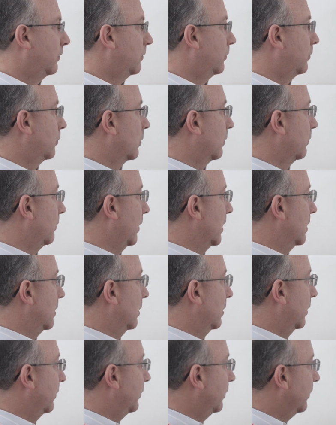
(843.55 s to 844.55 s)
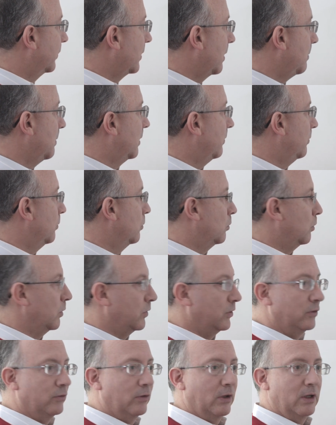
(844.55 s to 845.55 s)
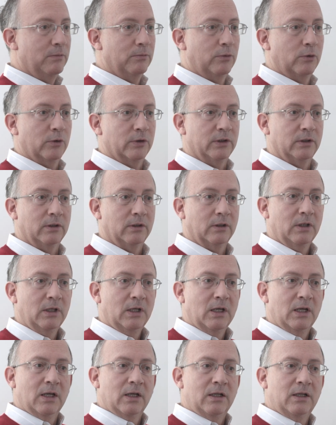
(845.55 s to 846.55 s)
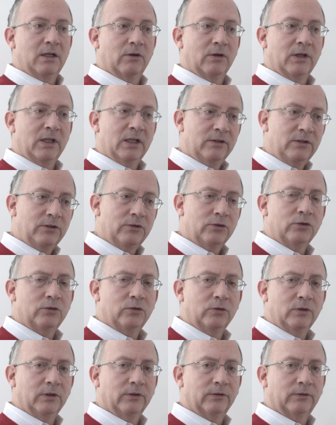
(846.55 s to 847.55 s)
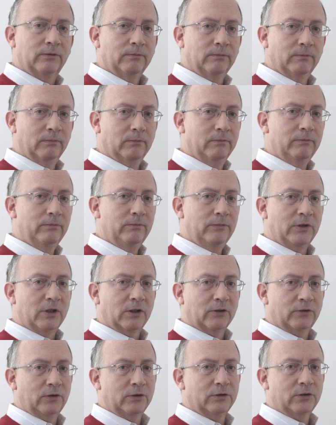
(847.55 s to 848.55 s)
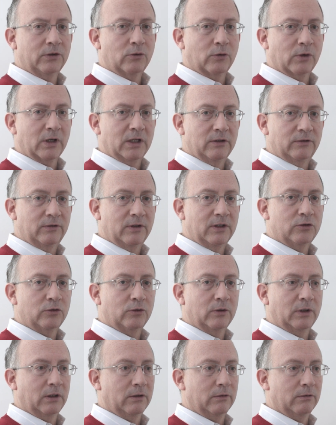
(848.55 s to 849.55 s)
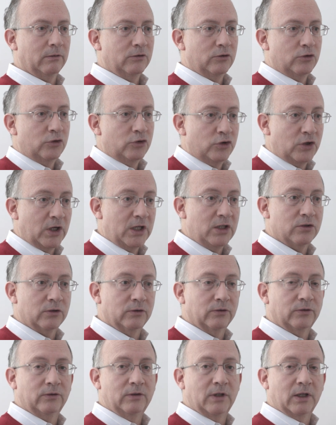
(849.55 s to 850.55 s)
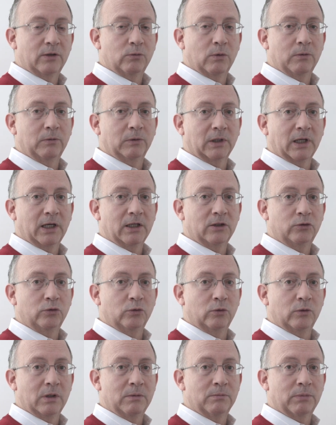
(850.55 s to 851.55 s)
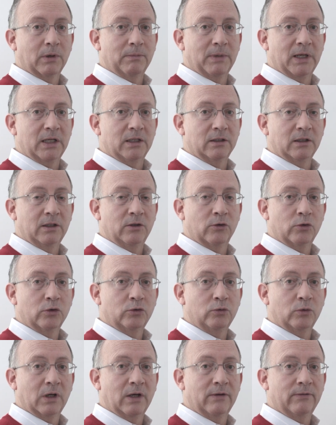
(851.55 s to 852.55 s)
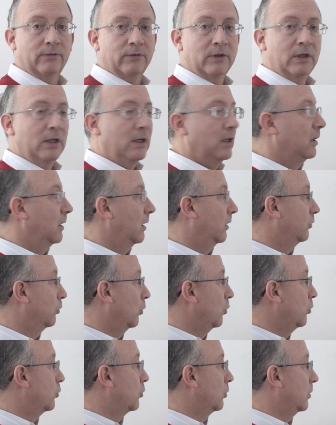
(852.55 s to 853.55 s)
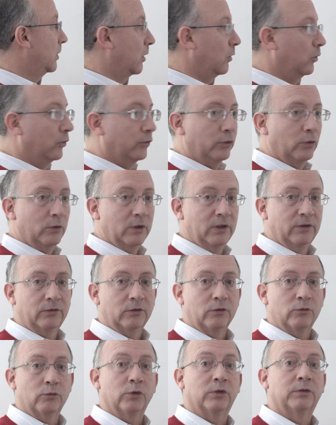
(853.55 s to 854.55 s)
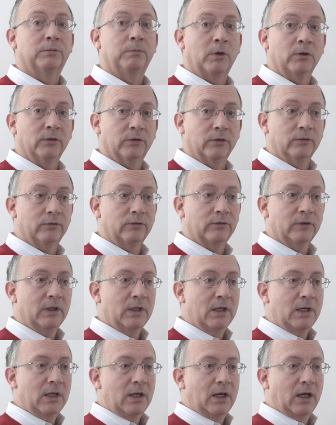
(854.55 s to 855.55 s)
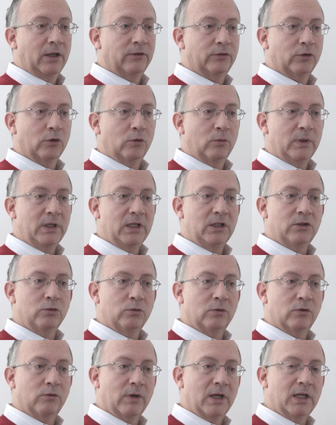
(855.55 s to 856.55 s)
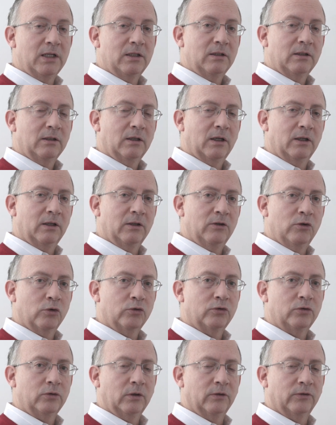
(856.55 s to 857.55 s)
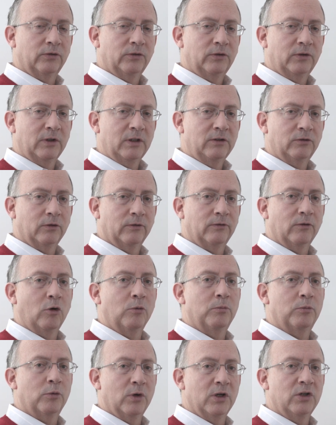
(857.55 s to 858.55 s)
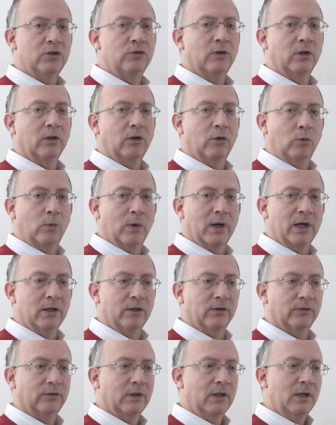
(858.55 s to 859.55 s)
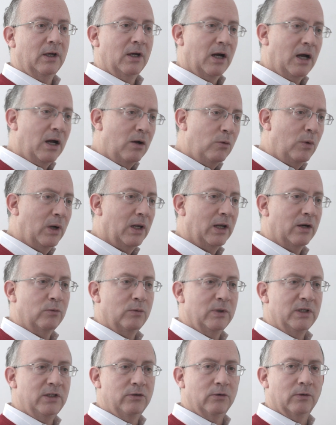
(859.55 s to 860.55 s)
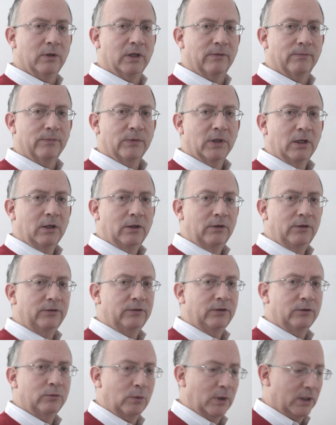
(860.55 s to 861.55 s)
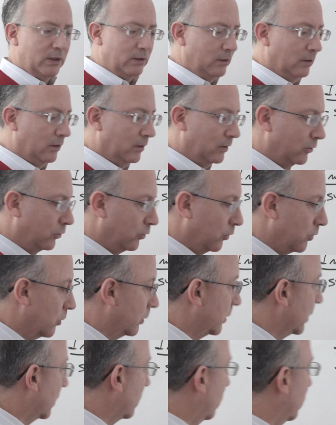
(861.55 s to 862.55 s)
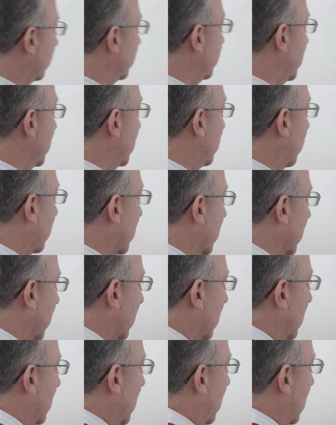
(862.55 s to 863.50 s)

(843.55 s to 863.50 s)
sort of like a systemic view, which is really important. Now, in addition to this, there are certain organizational changes that we would like to implement in order to have a solution that also is responsive. And so we need to create a sense of operational awareness. How well are we doing? This is what Toyota calls jidoka,